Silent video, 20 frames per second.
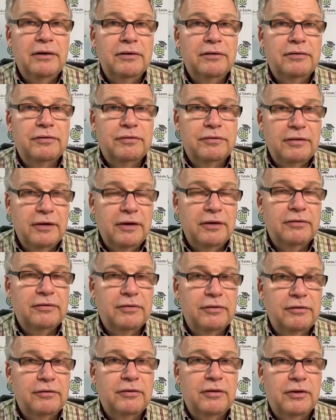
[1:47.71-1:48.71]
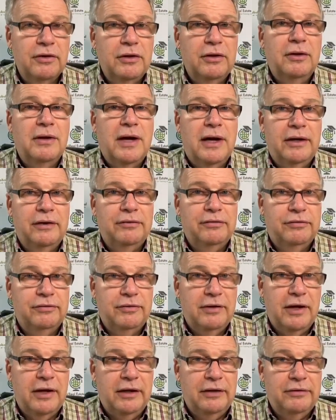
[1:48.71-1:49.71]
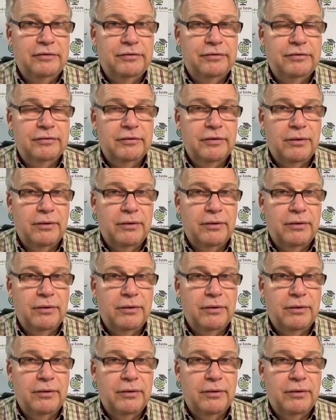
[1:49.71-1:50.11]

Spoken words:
citizens of the United States,